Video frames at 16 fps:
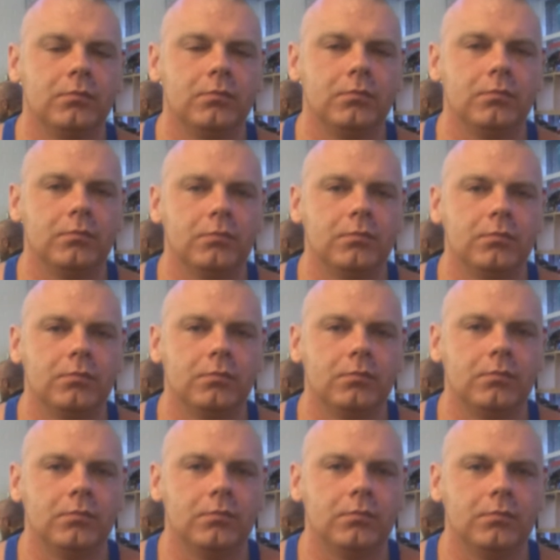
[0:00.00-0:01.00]

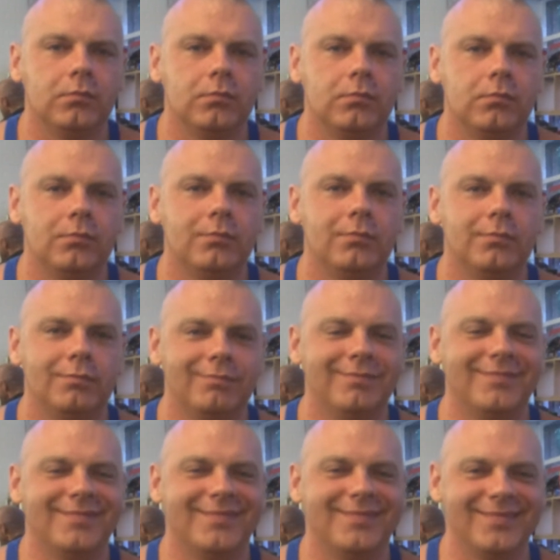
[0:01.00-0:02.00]

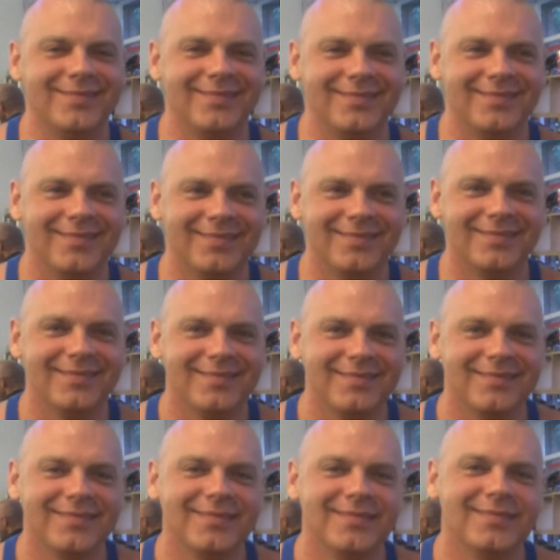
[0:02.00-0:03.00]

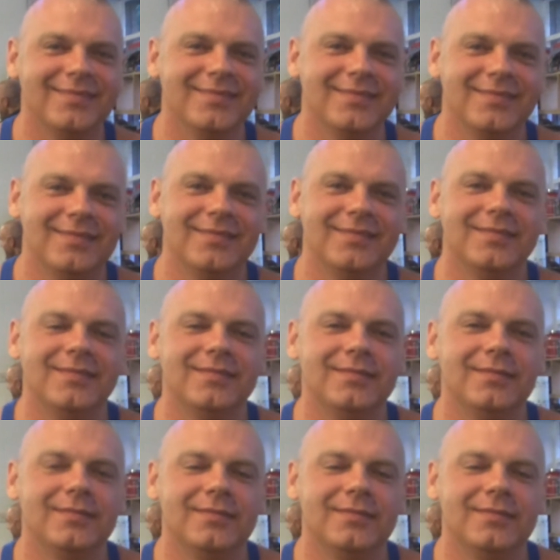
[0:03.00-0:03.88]
The person shown says nothing.